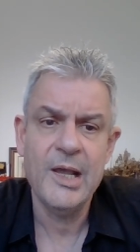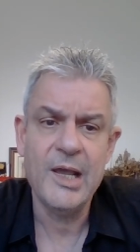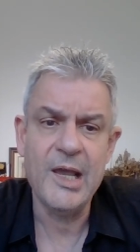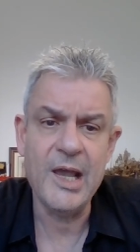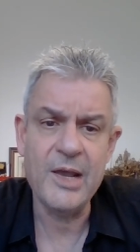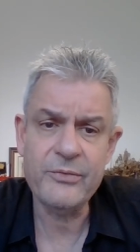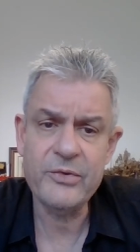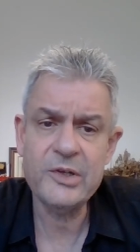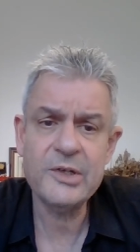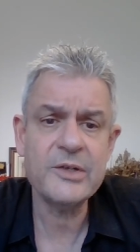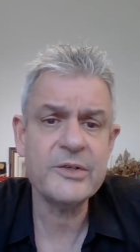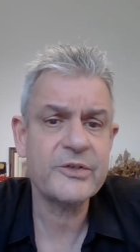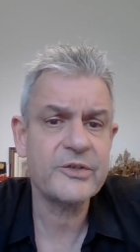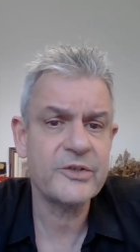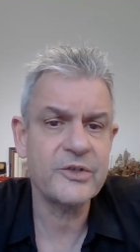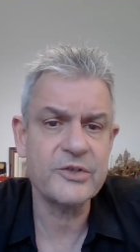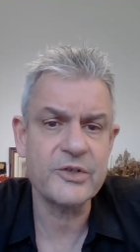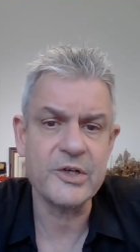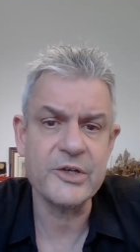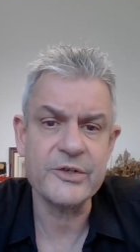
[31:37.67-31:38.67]
evidence
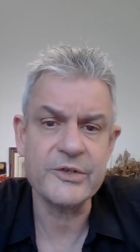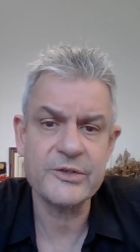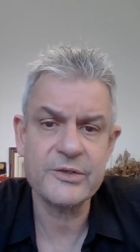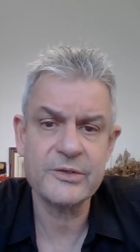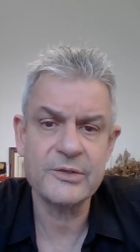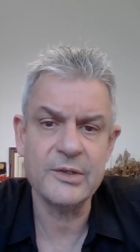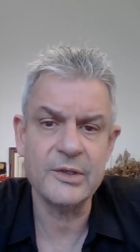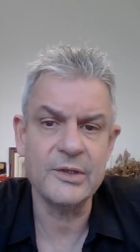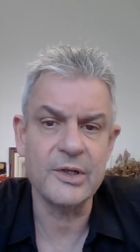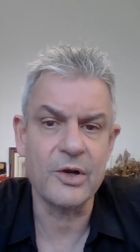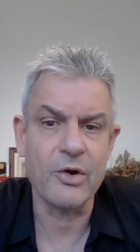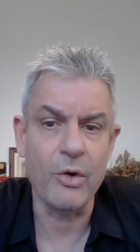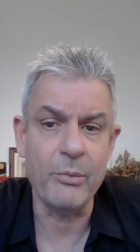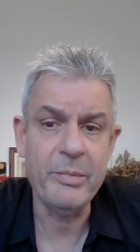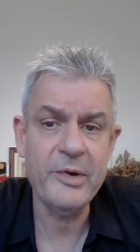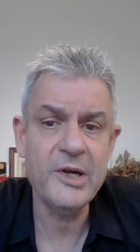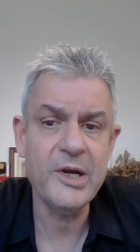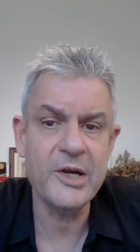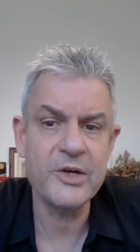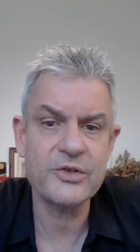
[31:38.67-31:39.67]
suggests that the
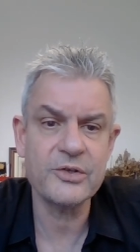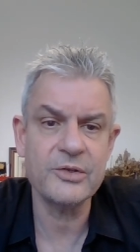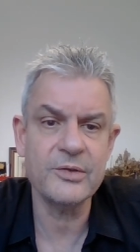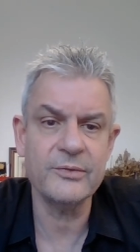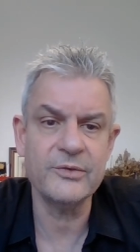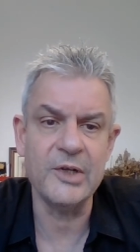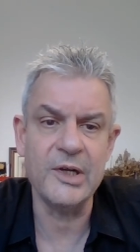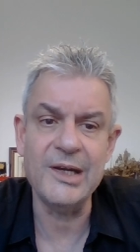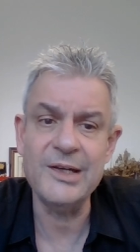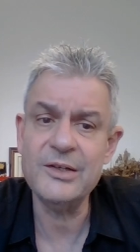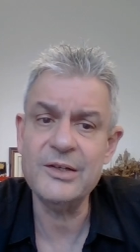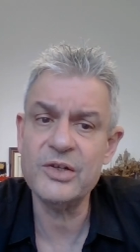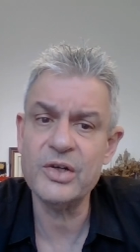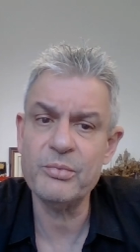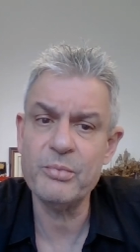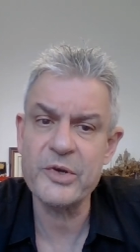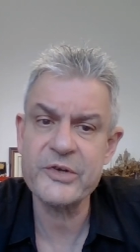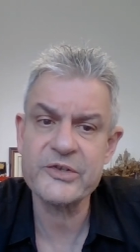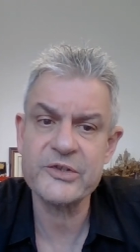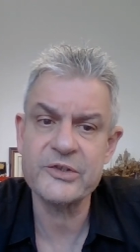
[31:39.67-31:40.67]
combination of the
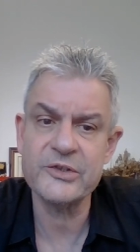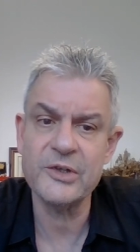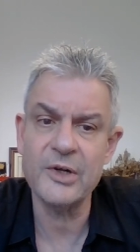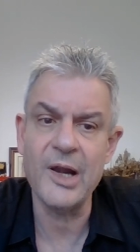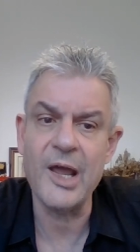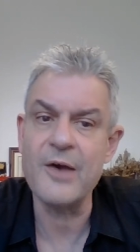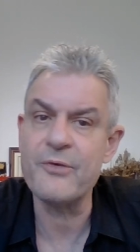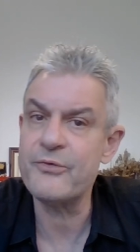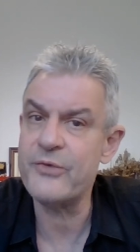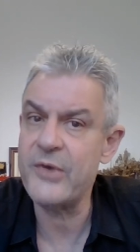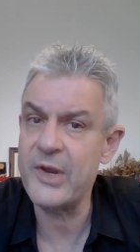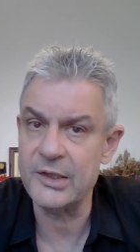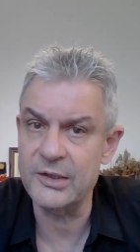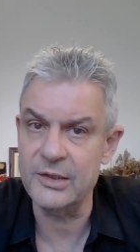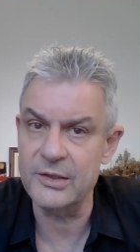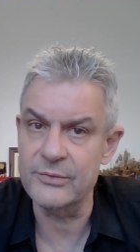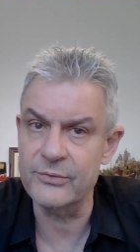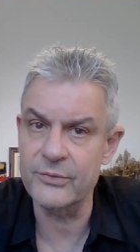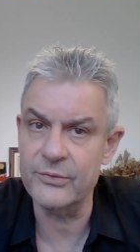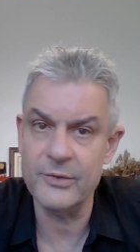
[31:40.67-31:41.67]
interpersonal
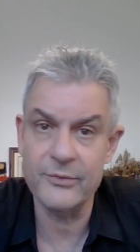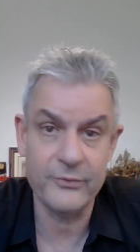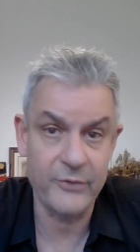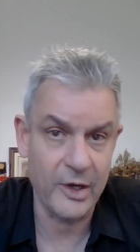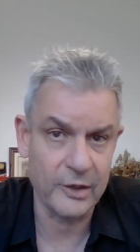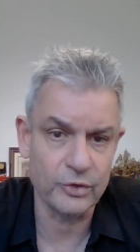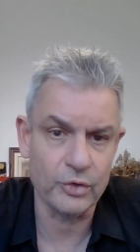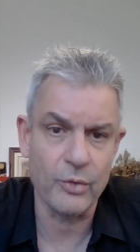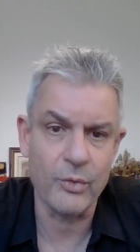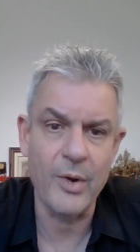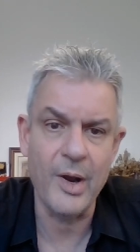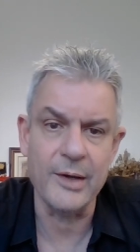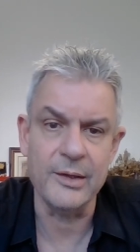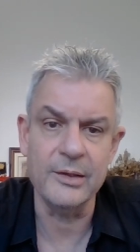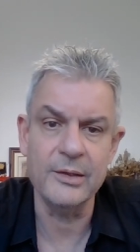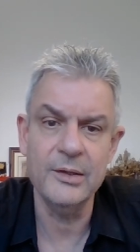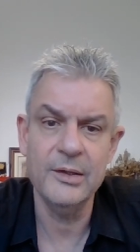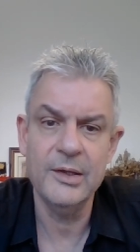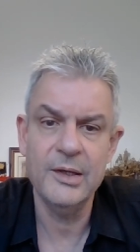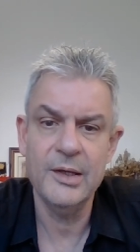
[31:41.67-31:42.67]
affective factor
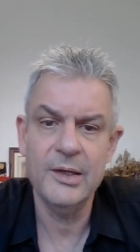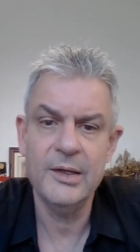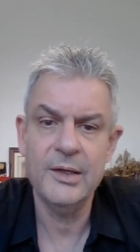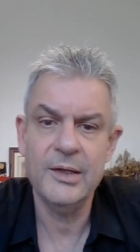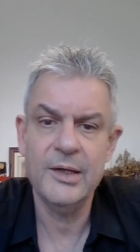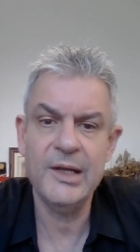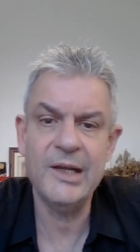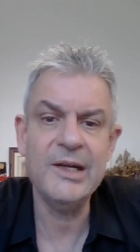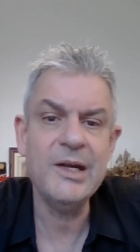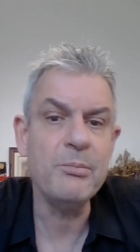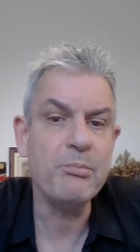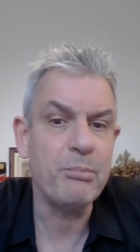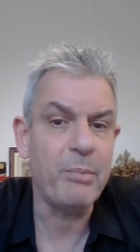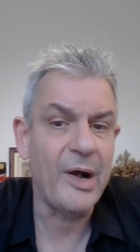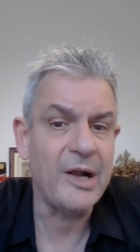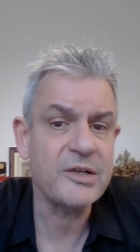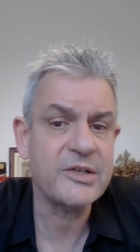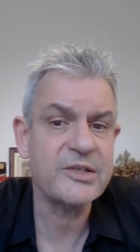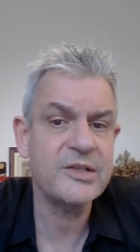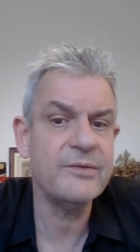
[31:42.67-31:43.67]
1 and
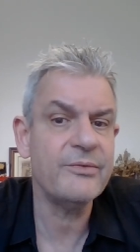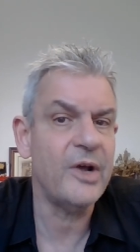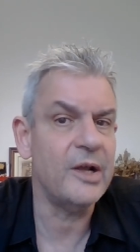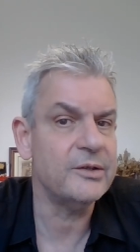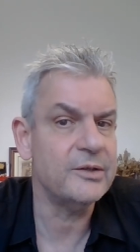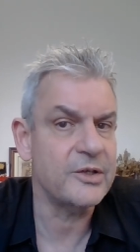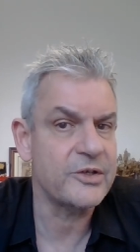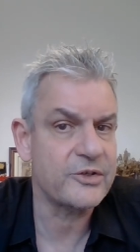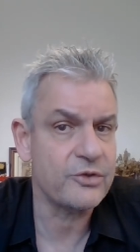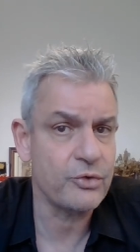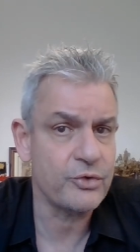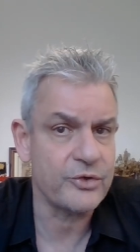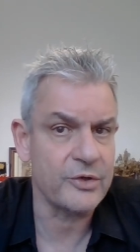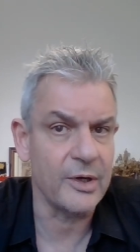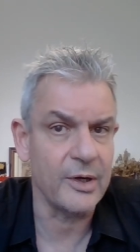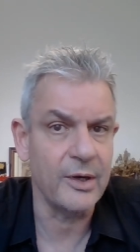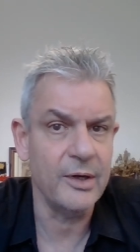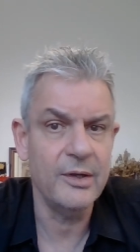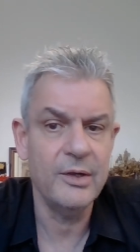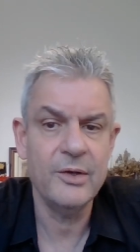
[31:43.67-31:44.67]
impulsive
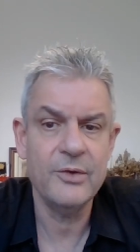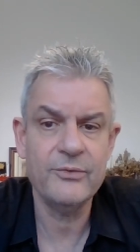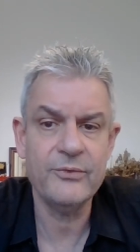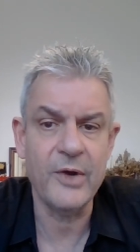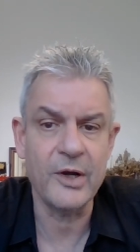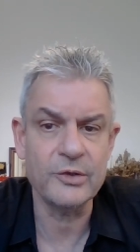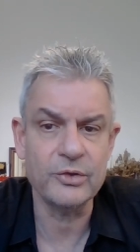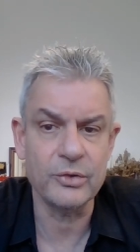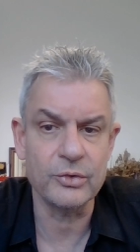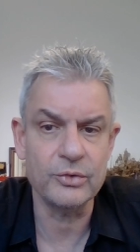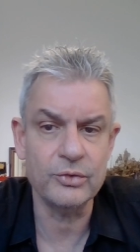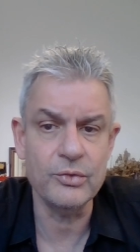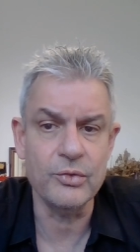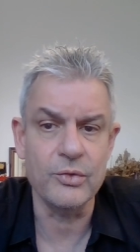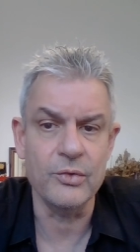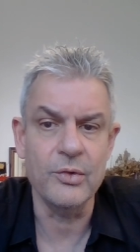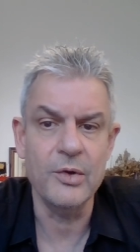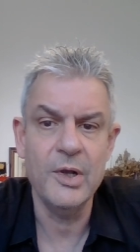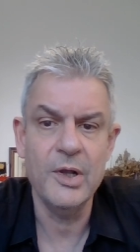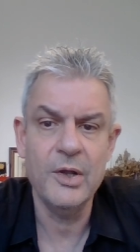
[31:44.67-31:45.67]
antisocial factor
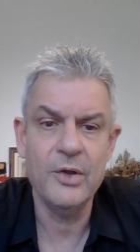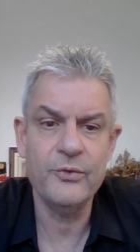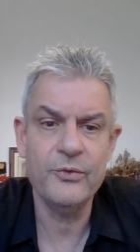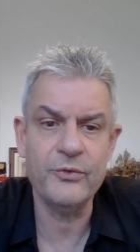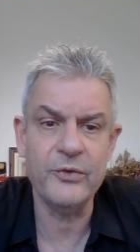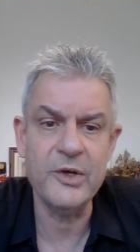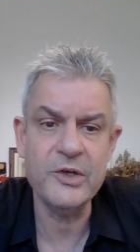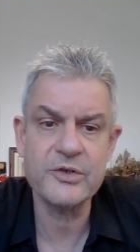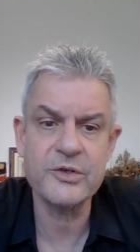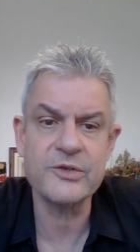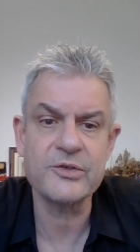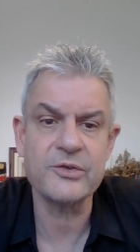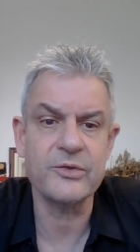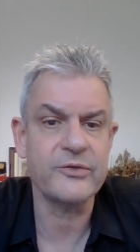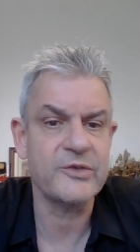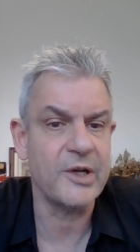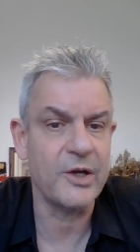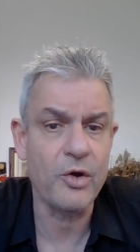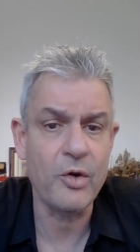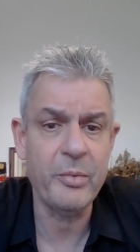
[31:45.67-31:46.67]
2 features of
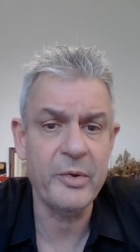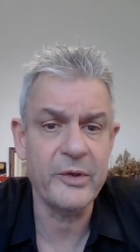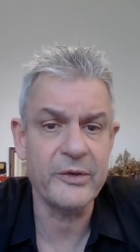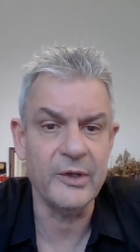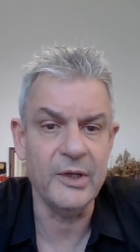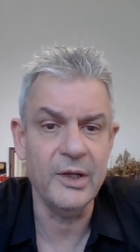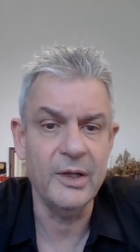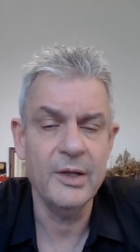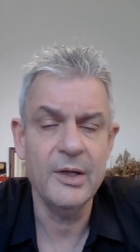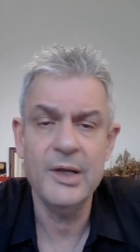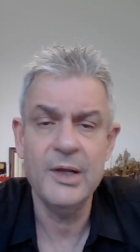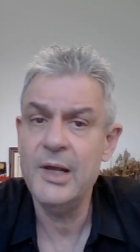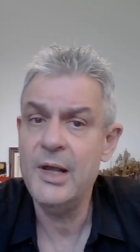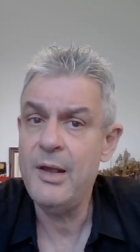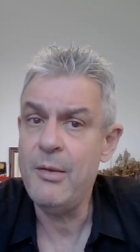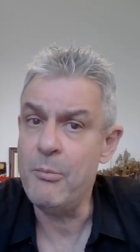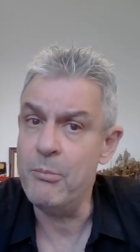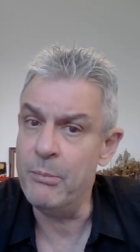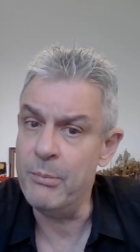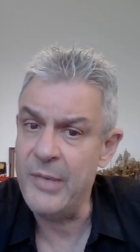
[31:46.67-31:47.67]
psychopathy
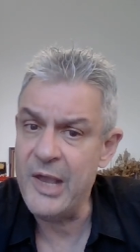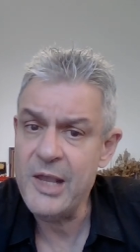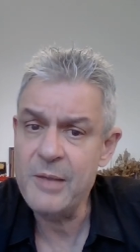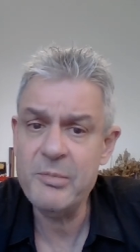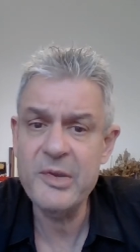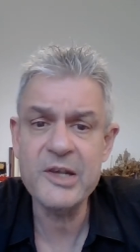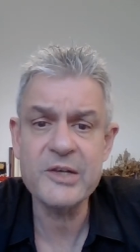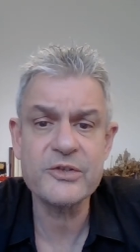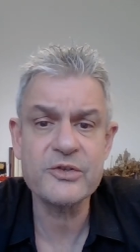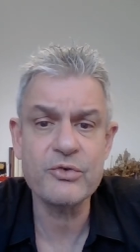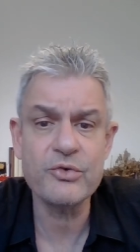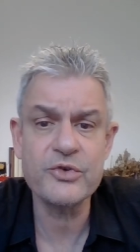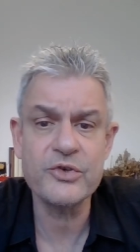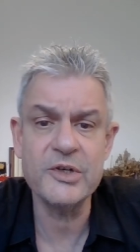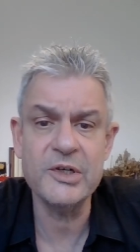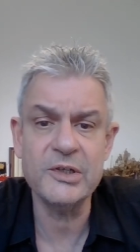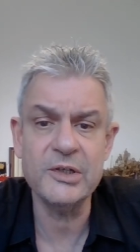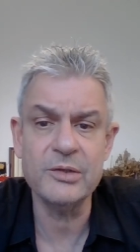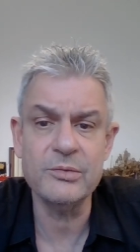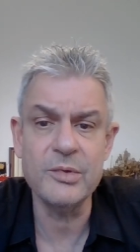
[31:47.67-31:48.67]
may be
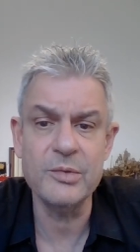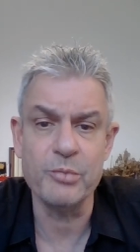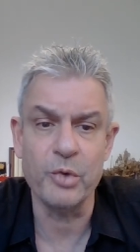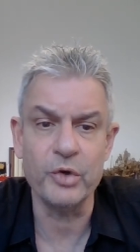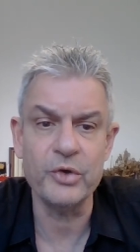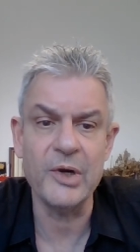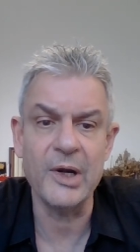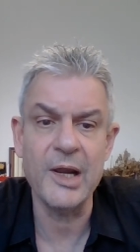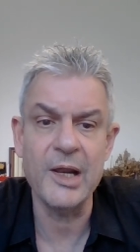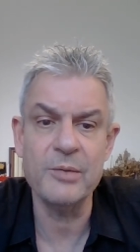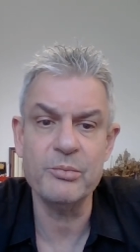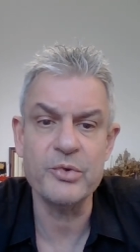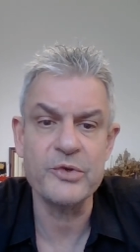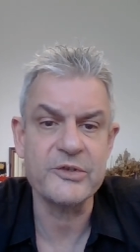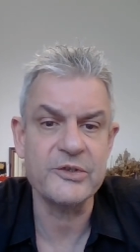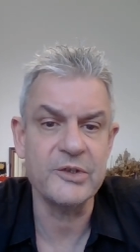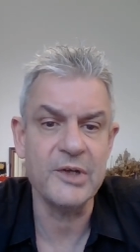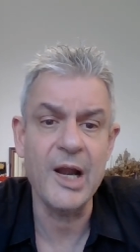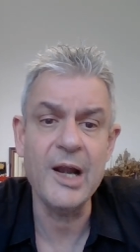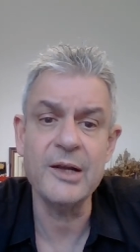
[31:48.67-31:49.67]
associated with borderline
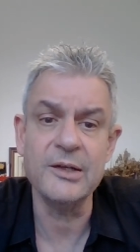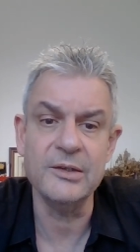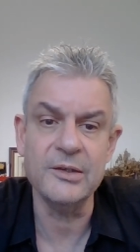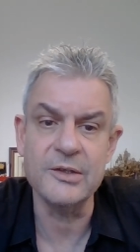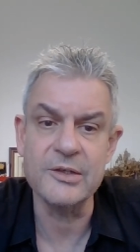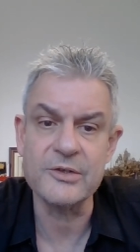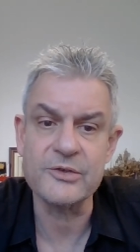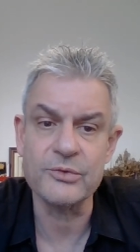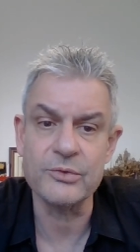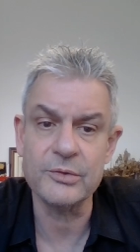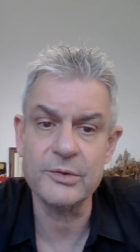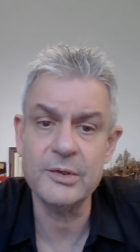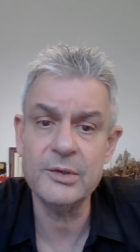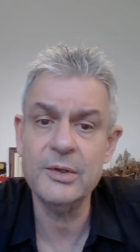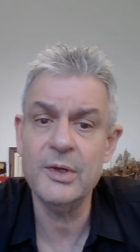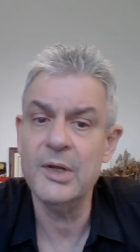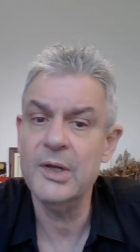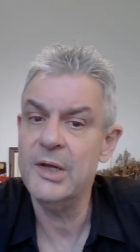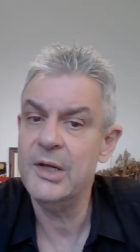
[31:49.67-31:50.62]
personality disorder,